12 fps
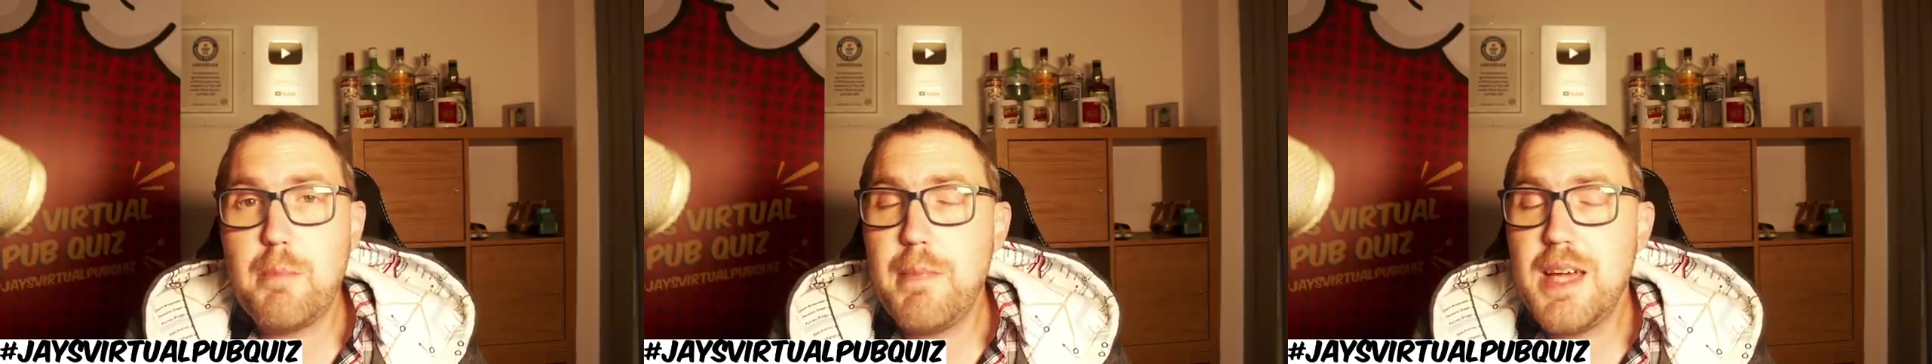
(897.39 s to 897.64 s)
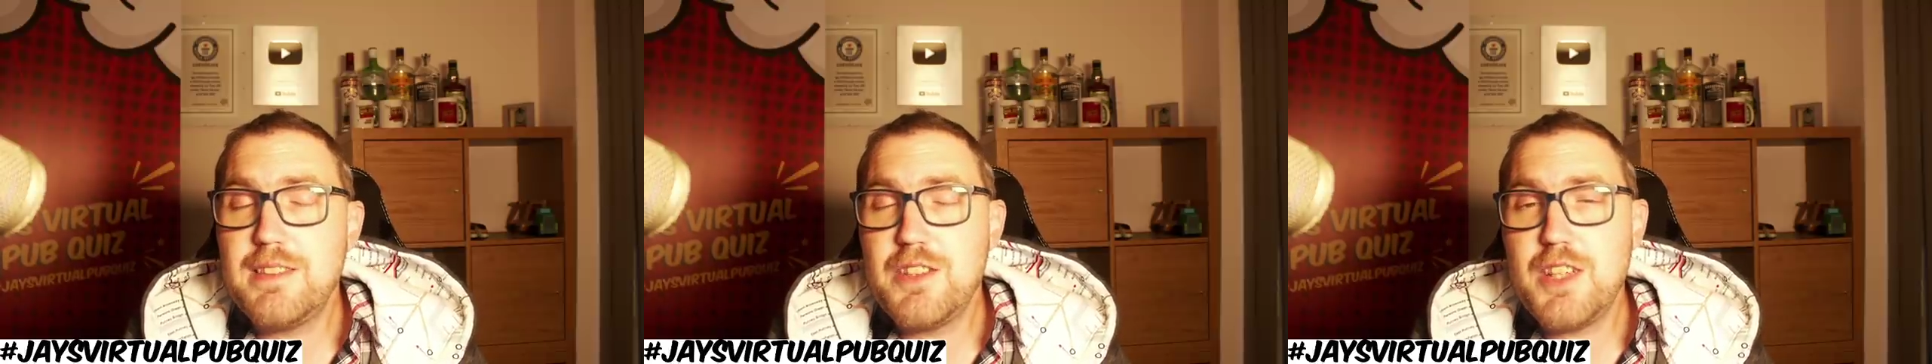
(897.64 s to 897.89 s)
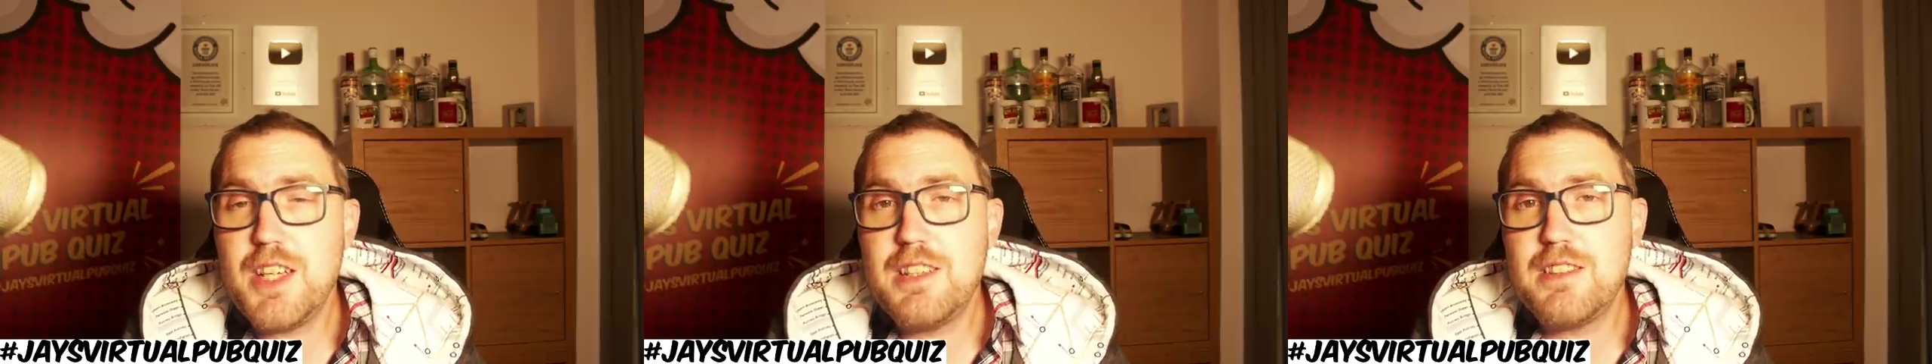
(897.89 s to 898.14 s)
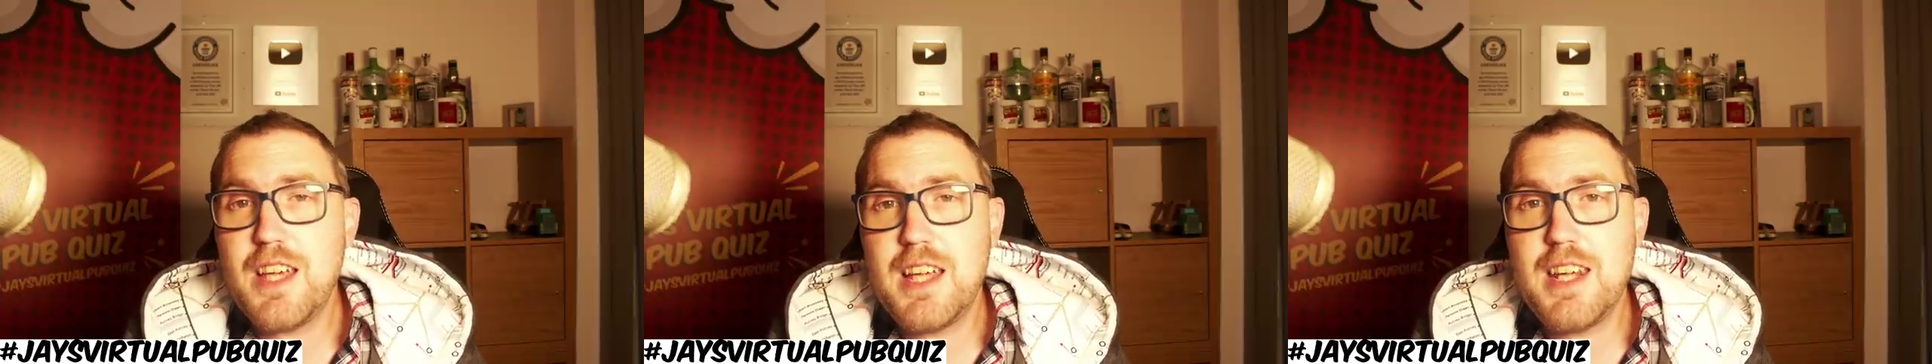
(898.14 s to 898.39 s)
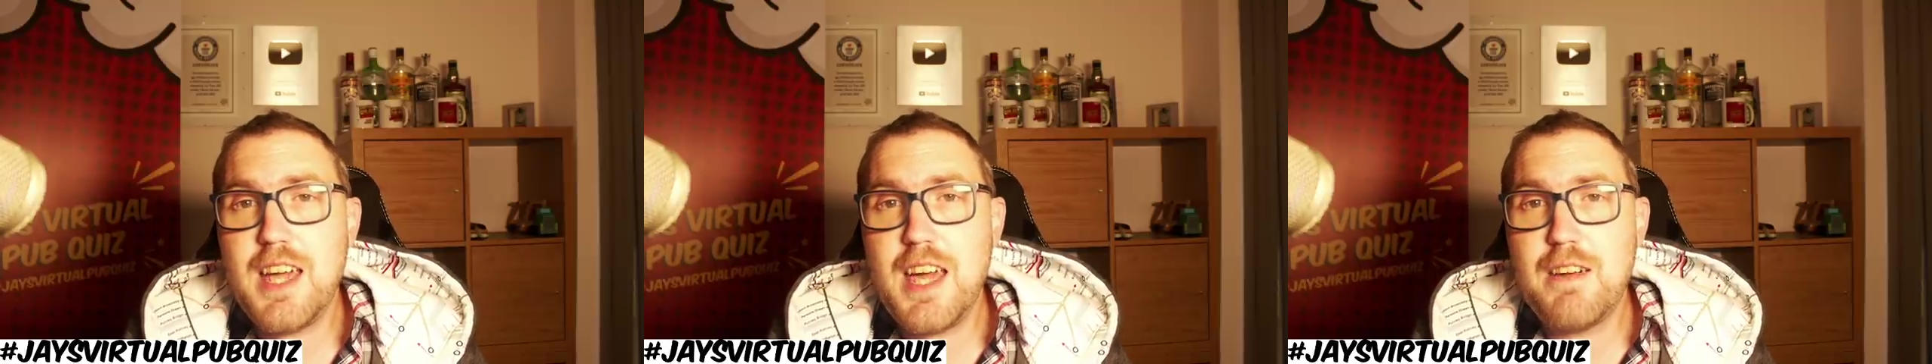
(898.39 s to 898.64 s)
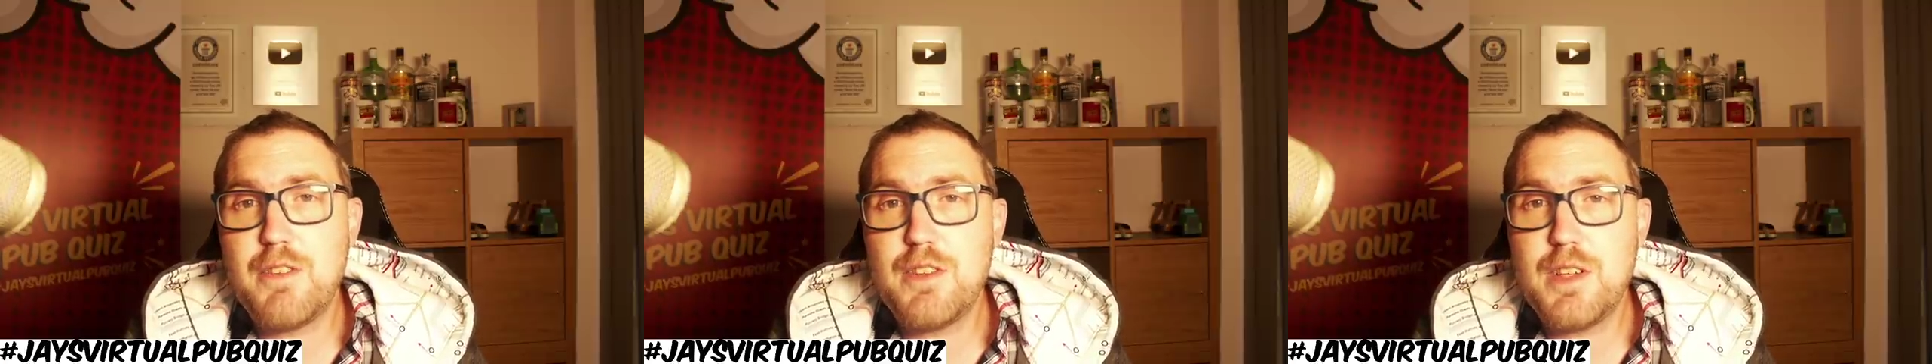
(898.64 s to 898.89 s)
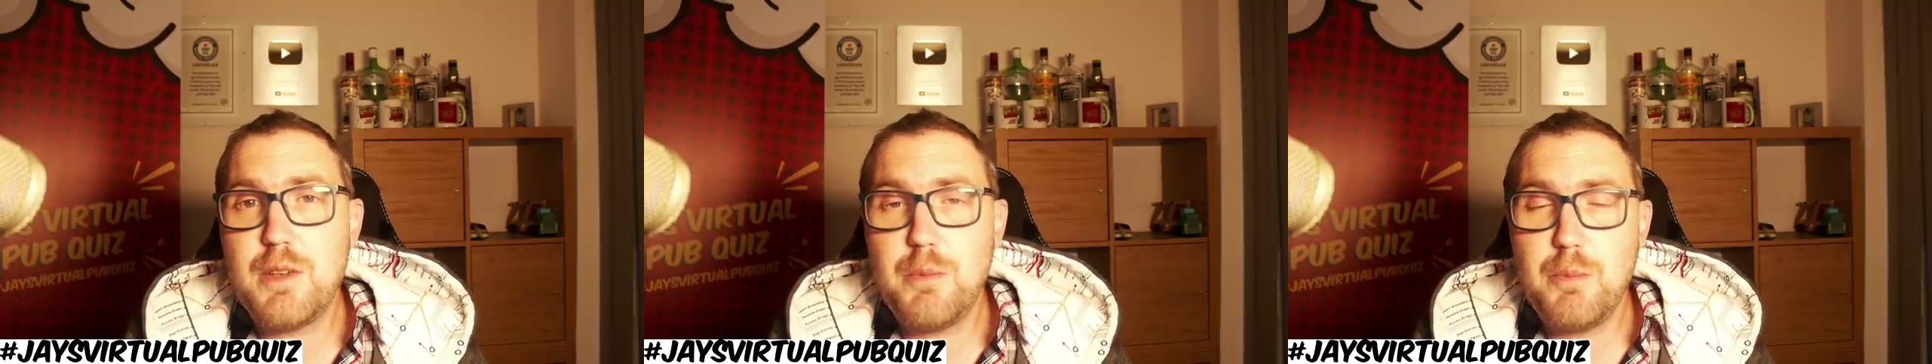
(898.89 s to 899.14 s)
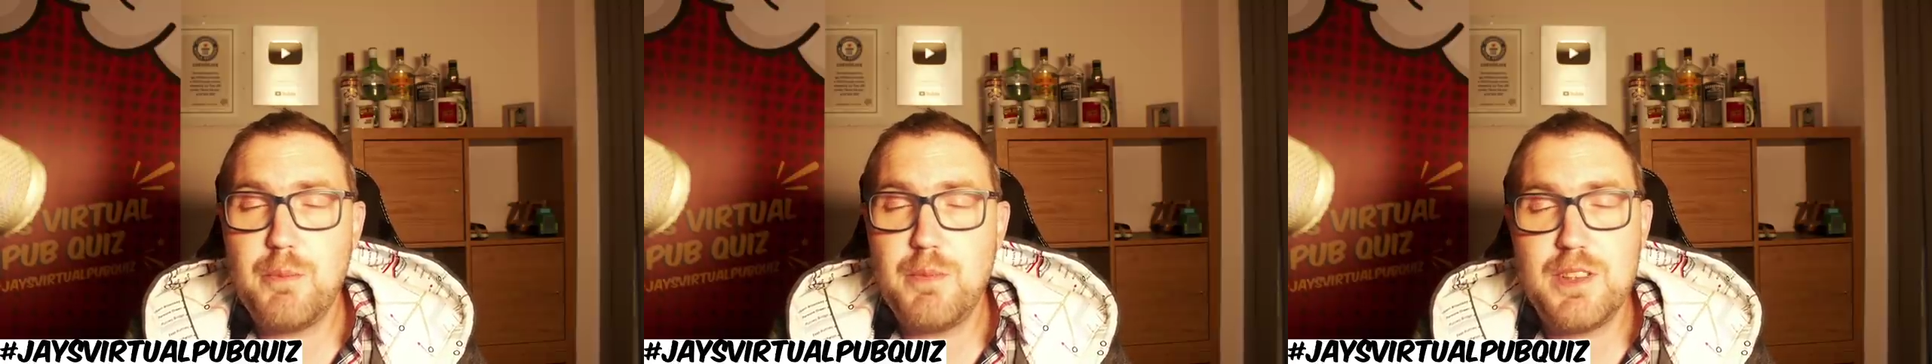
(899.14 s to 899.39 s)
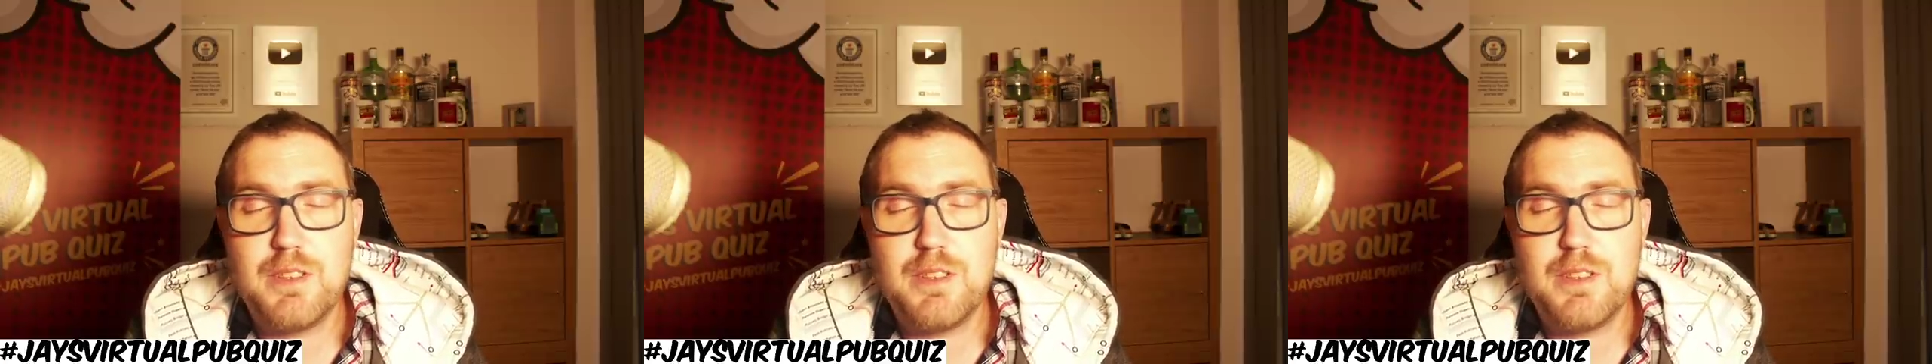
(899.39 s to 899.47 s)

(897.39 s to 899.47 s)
your messages and everything.